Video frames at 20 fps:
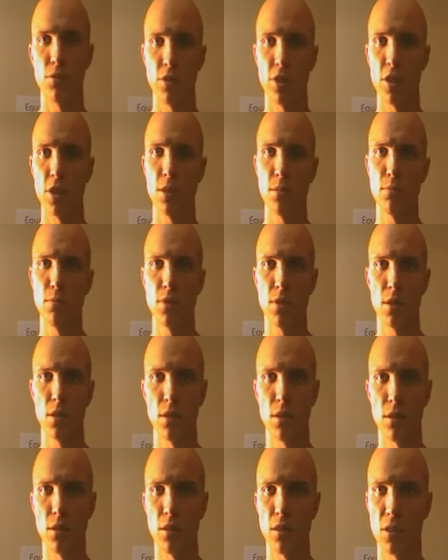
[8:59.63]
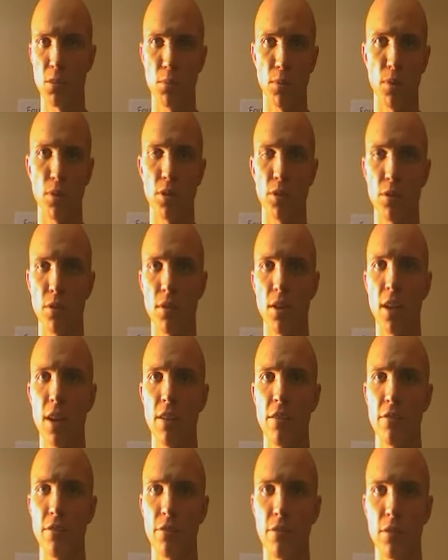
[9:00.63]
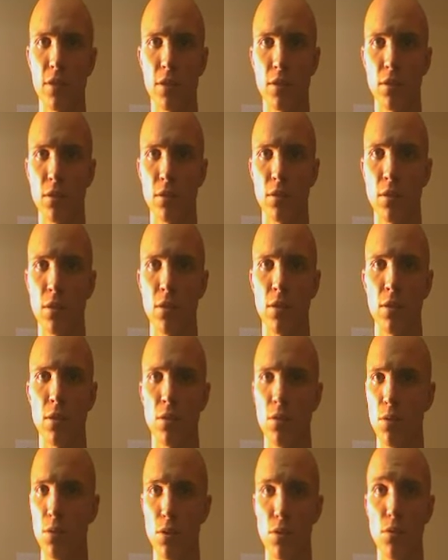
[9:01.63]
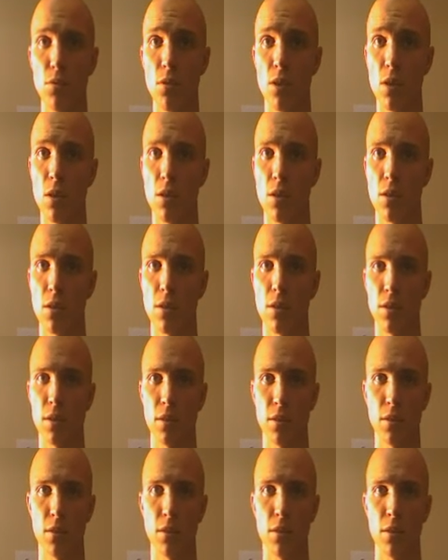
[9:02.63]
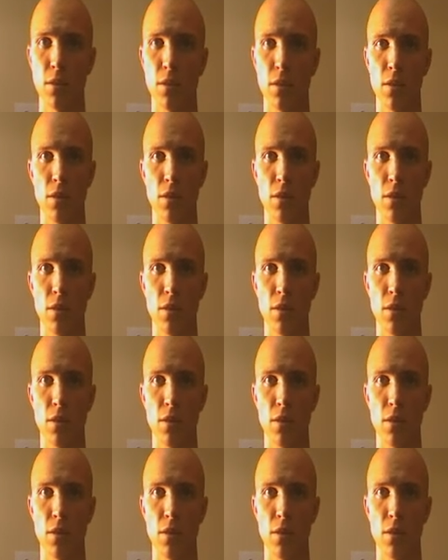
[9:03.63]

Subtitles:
your dreams and explore your life and who you are and